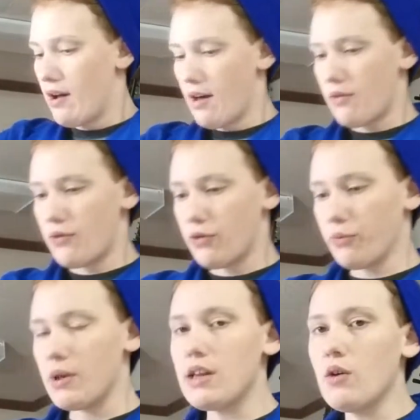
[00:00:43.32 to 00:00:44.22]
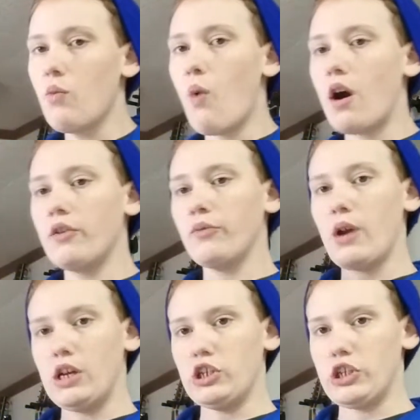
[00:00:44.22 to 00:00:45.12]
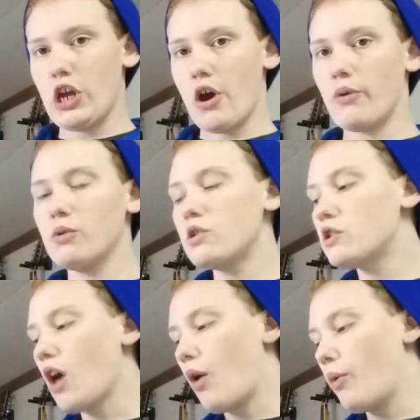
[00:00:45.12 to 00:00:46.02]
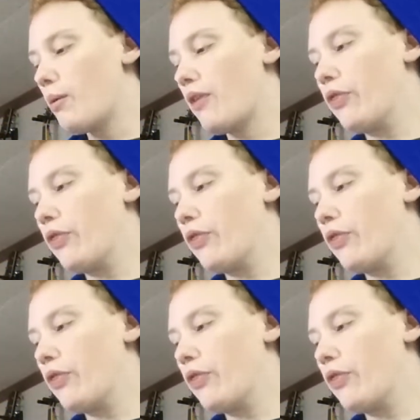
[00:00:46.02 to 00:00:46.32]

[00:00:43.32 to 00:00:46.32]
a 3-to-1 ratio. So we want